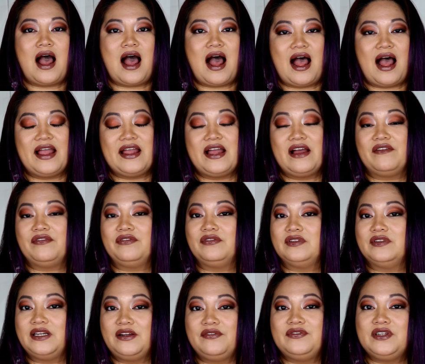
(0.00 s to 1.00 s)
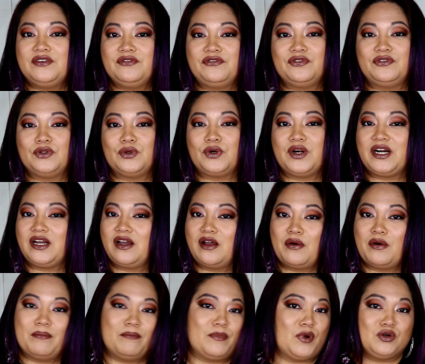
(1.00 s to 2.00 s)
I have lived in
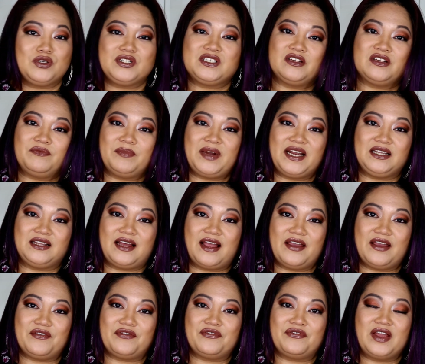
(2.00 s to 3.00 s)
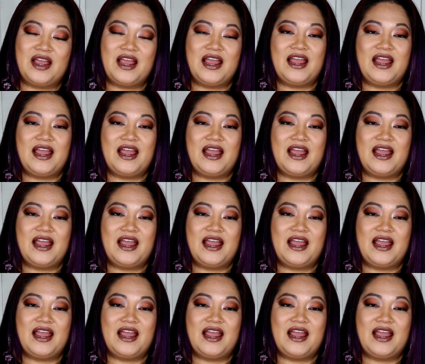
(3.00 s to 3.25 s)
Florida most of my life,